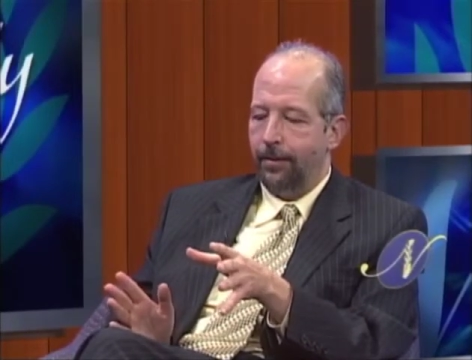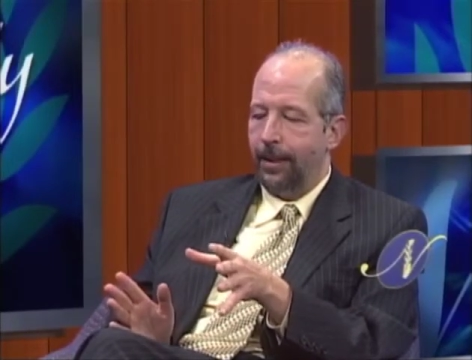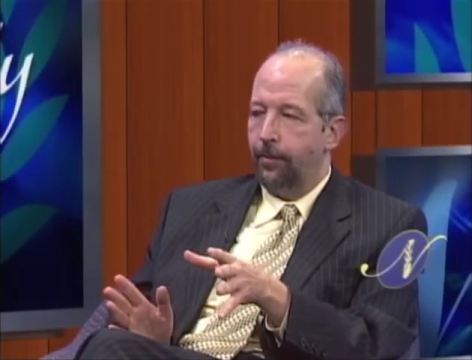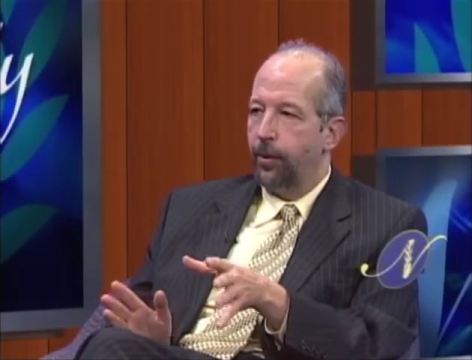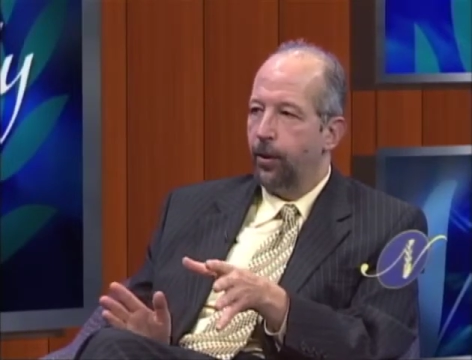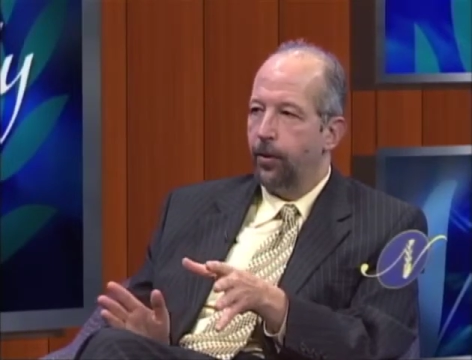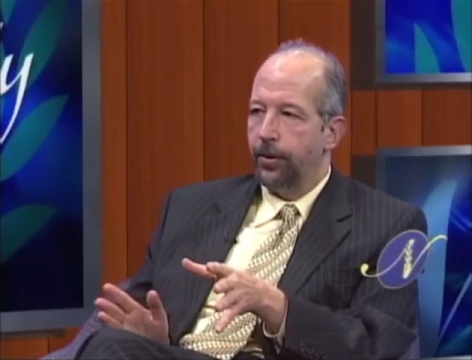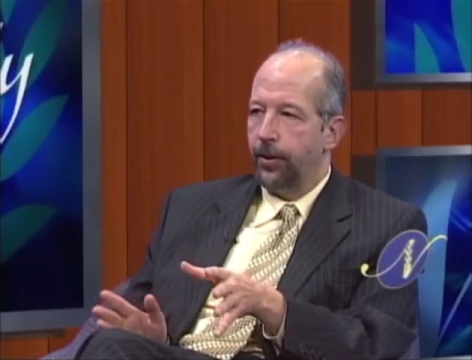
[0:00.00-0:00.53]

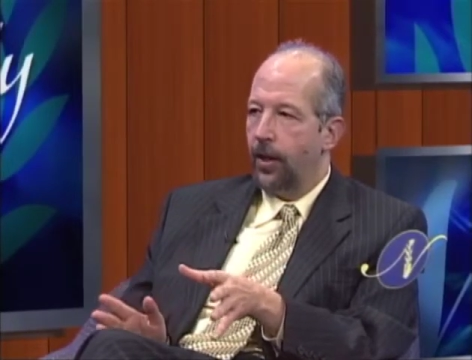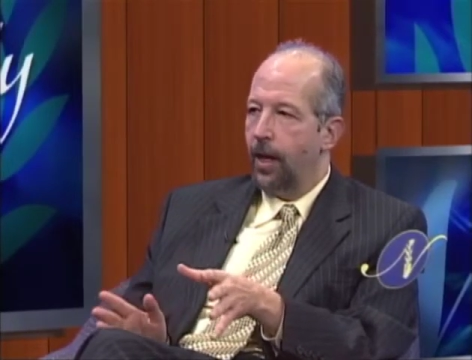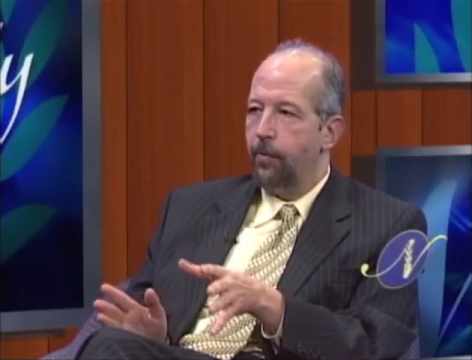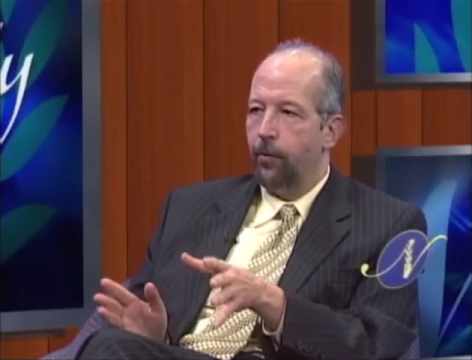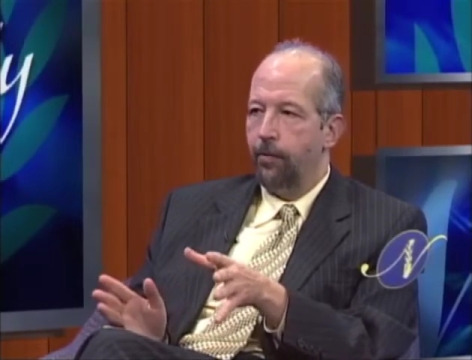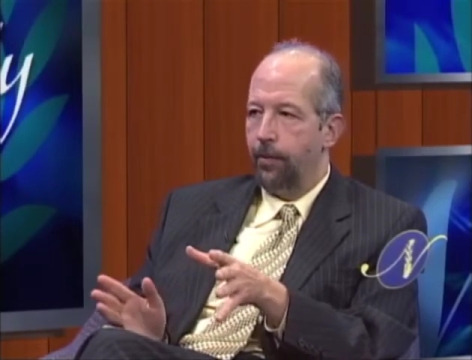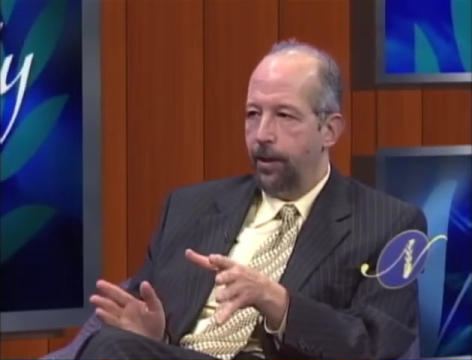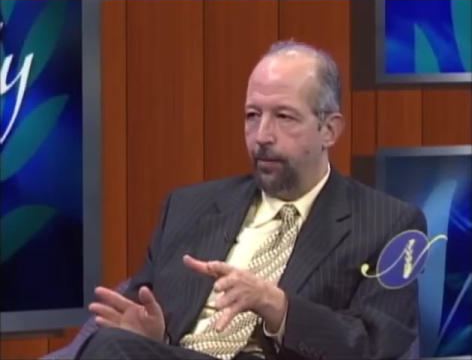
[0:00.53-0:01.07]
typical
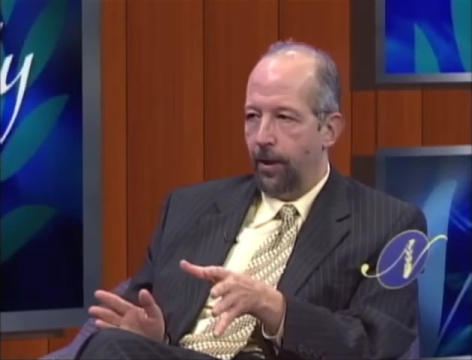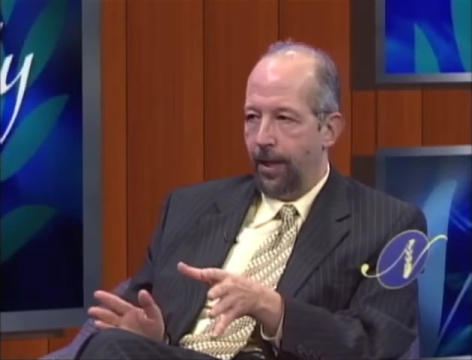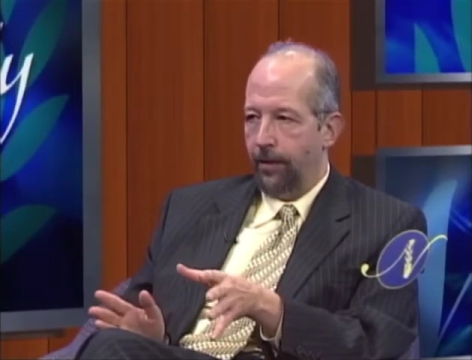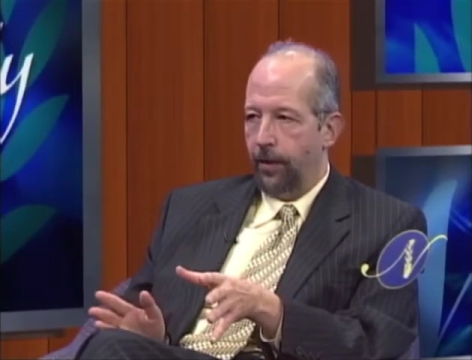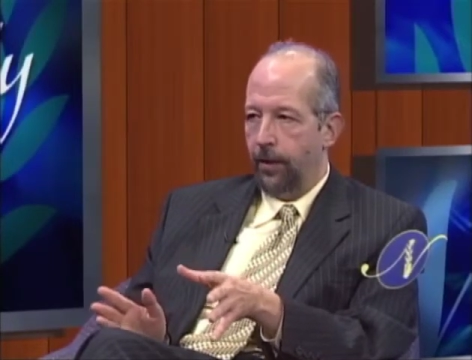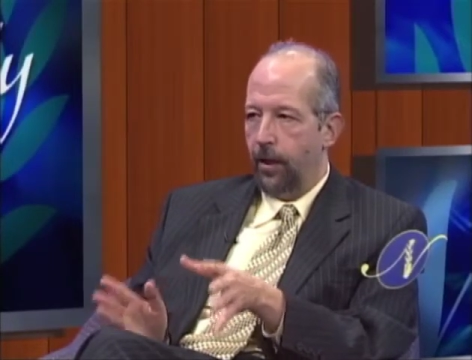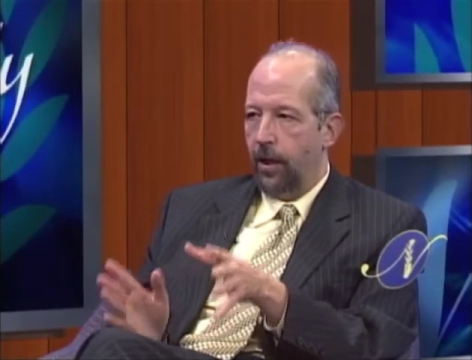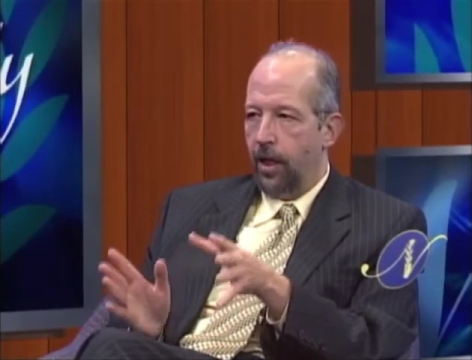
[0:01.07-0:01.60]
time when people
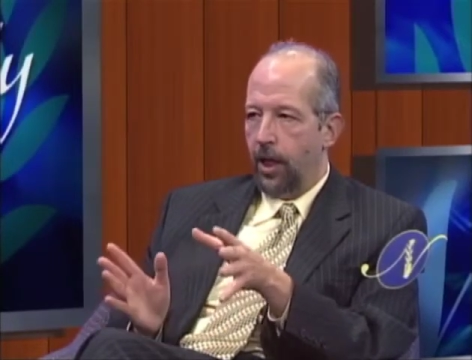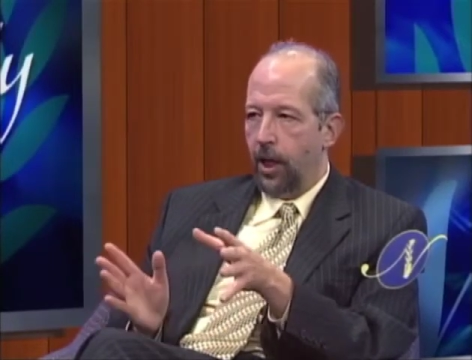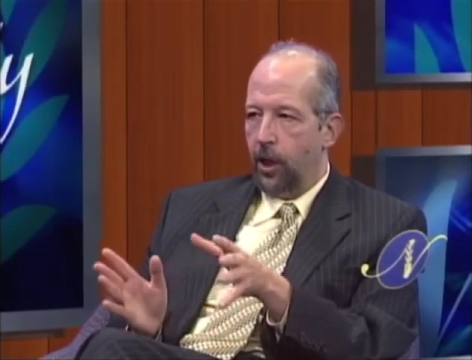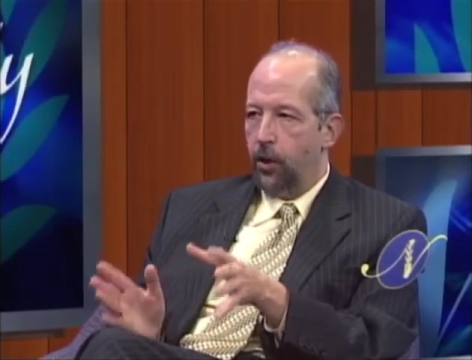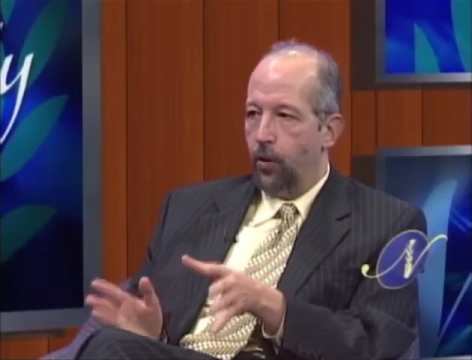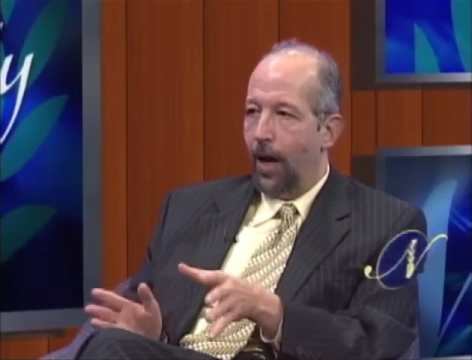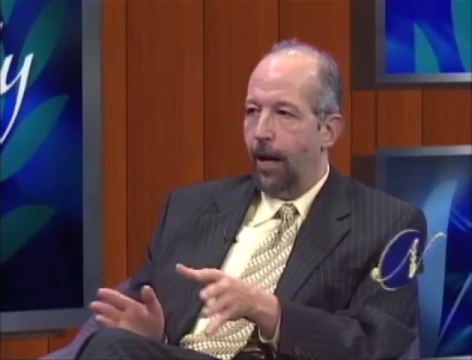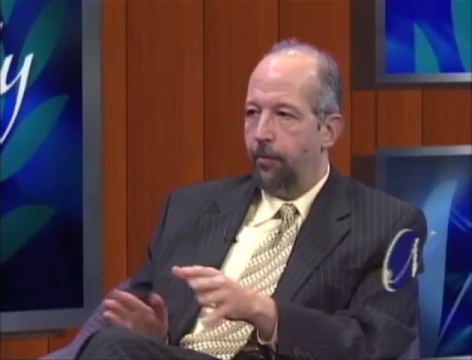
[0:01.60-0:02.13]
have a
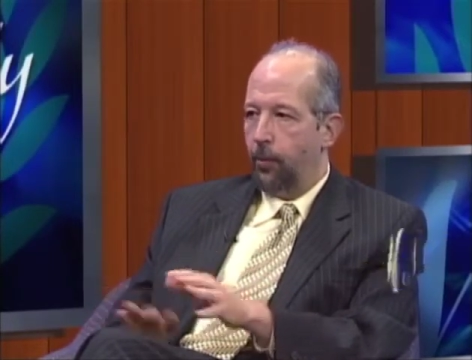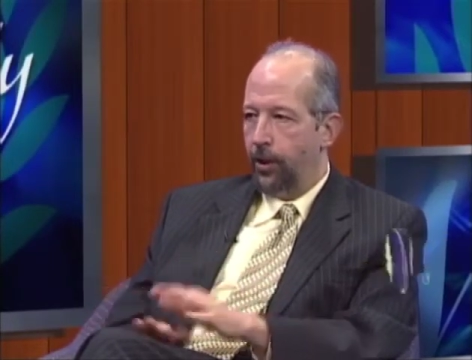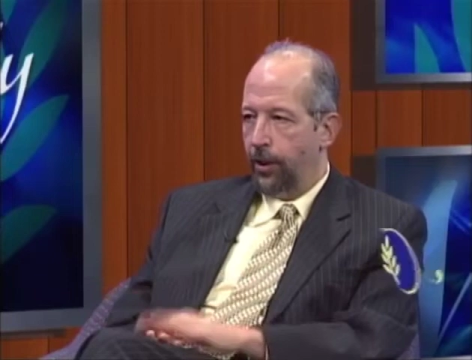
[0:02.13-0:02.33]
drop